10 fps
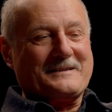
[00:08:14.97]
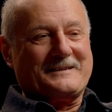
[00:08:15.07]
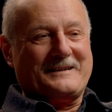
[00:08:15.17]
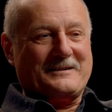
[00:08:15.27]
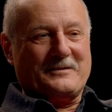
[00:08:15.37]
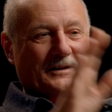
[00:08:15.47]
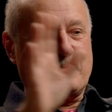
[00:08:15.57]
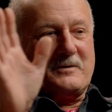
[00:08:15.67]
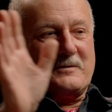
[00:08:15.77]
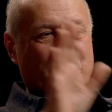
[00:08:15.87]
there, there
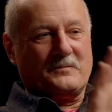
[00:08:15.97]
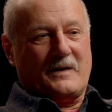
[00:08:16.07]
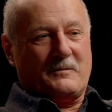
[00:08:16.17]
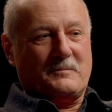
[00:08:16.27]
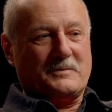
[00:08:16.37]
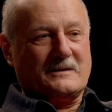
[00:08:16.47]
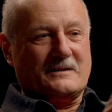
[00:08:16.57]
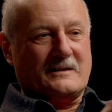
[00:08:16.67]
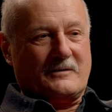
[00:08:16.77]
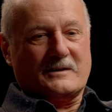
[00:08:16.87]
were there were
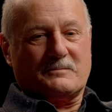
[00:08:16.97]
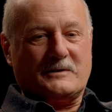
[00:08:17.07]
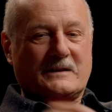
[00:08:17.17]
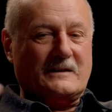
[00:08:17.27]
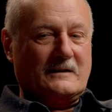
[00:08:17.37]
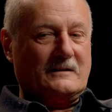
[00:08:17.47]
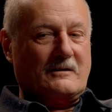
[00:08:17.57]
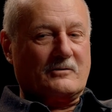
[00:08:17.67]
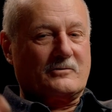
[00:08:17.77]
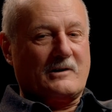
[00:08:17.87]
you know there's particular
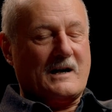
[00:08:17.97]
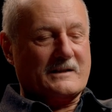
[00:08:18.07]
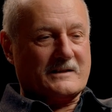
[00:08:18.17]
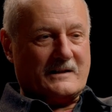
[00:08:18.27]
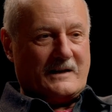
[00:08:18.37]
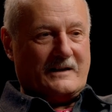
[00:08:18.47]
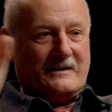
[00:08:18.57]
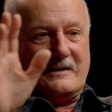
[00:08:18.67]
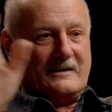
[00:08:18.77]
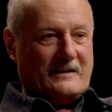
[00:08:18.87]
long grass there,
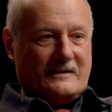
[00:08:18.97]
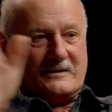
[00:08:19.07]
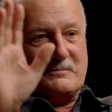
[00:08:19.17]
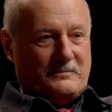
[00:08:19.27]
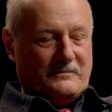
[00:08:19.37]
and it's